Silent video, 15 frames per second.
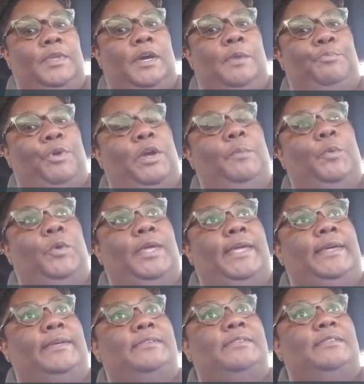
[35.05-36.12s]
Unbreakable
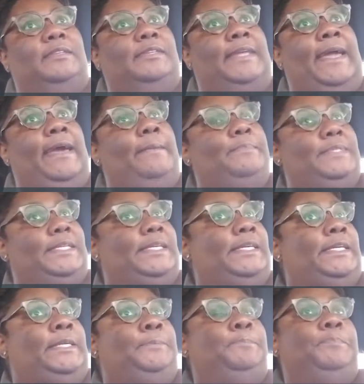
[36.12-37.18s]
Kicks, Damn
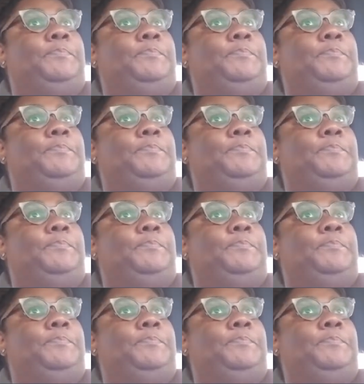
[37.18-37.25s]
D,